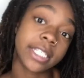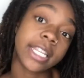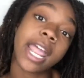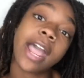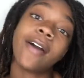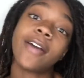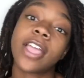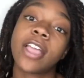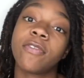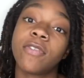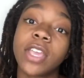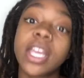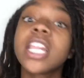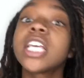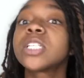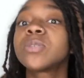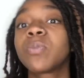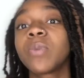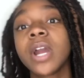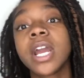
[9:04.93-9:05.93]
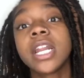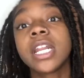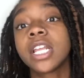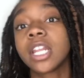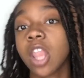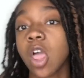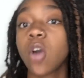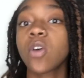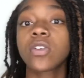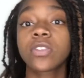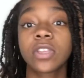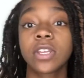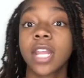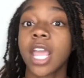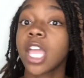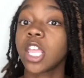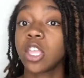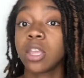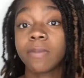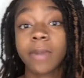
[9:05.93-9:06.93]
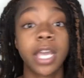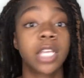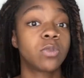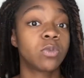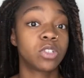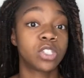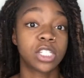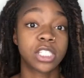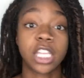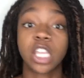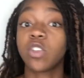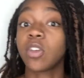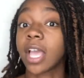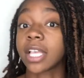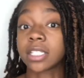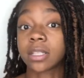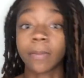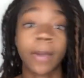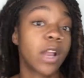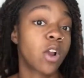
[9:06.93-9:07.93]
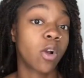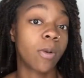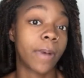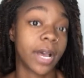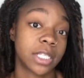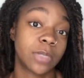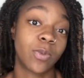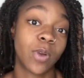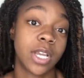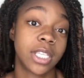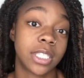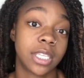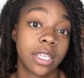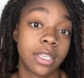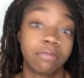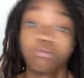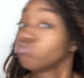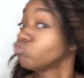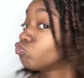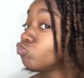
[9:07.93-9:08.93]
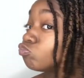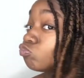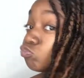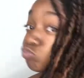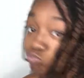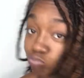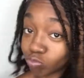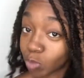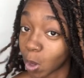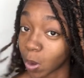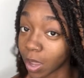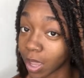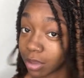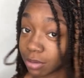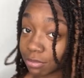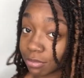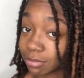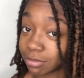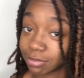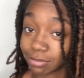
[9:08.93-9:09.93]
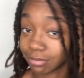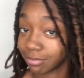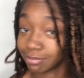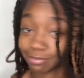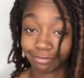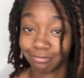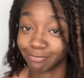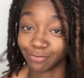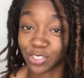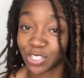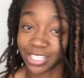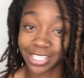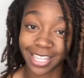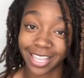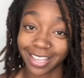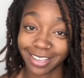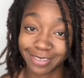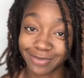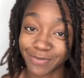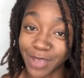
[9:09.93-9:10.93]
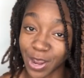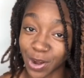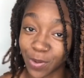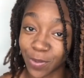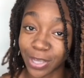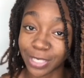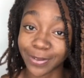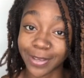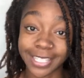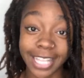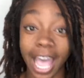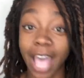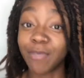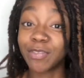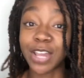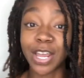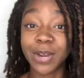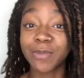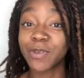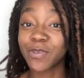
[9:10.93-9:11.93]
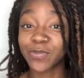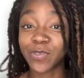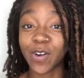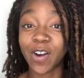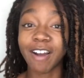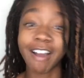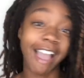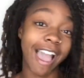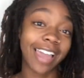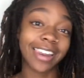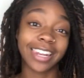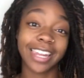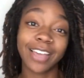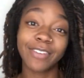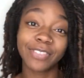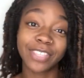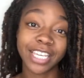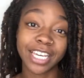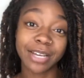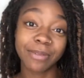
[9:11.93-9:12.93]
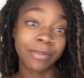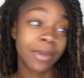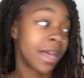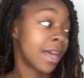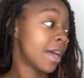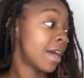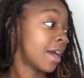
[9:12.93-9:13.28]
Now, if it is braided longer than that, you might as well just say you got some micro box braids in. Okay? Just say it. Micro box braids. I've done it before. I love them.